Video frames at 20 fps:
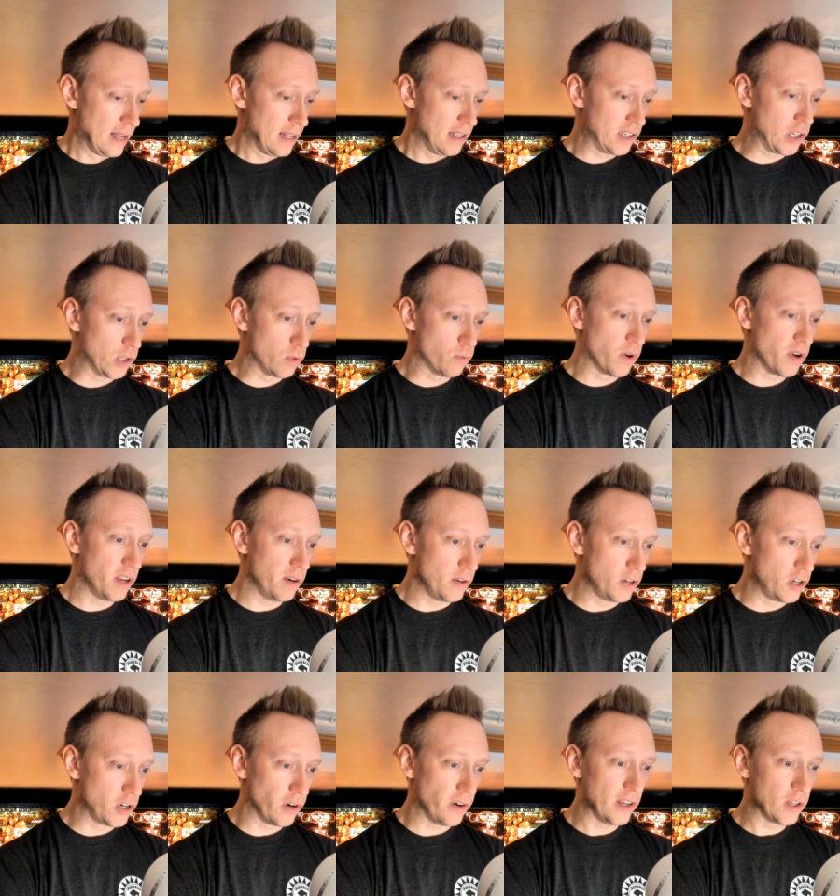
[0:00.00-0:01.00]
This is where the
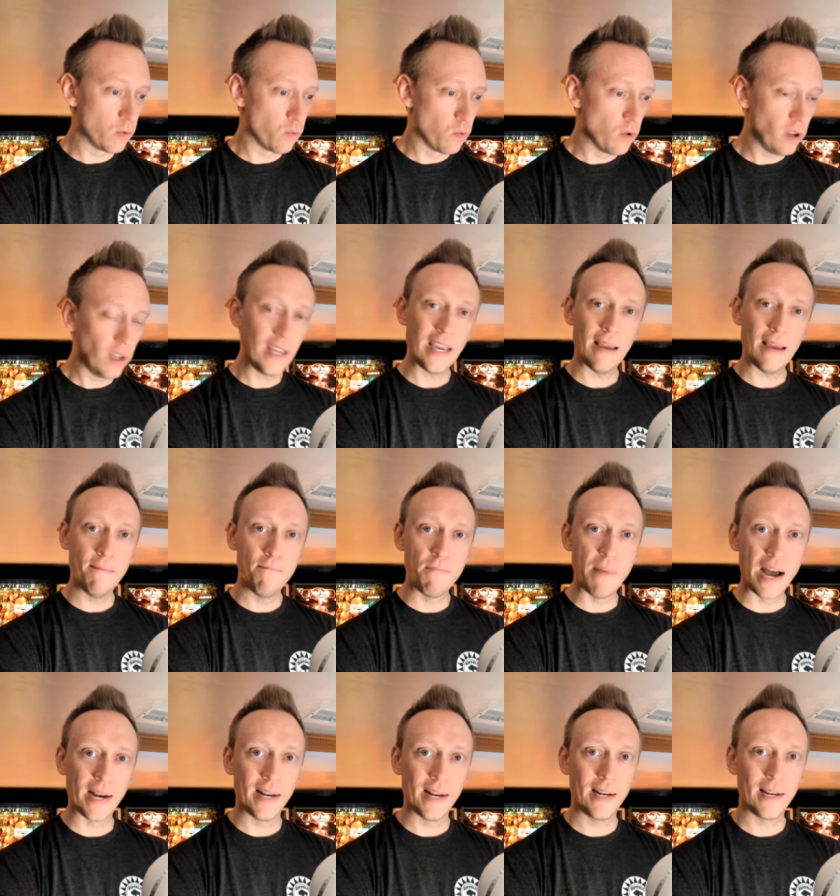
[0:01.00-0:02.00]
dirt is really
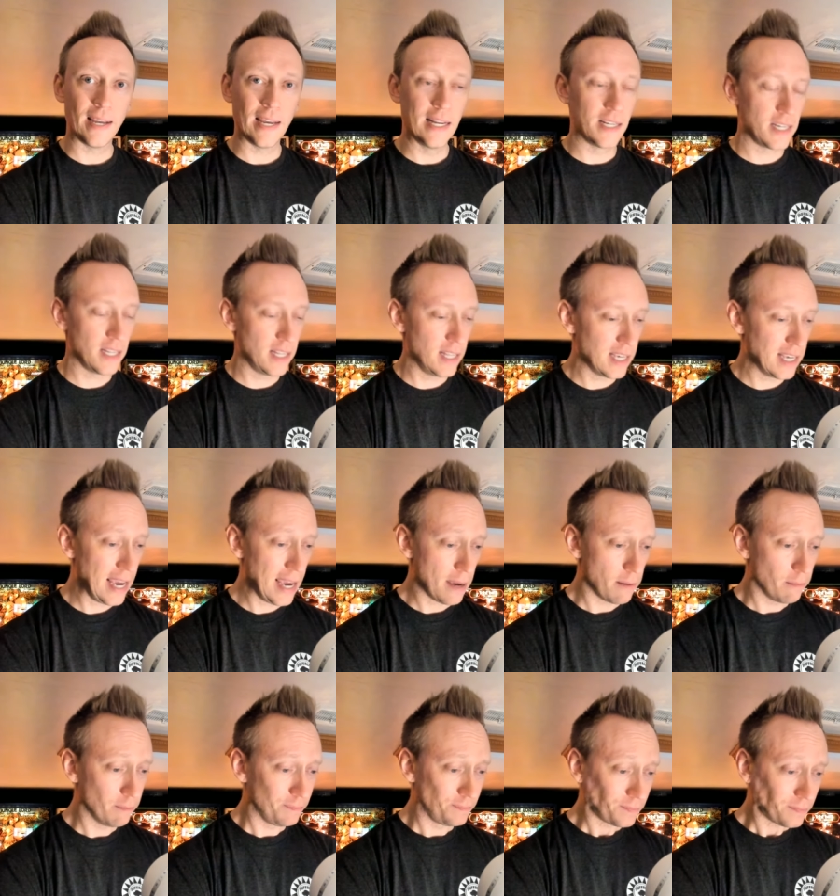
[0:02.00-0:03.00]
embedded into the game.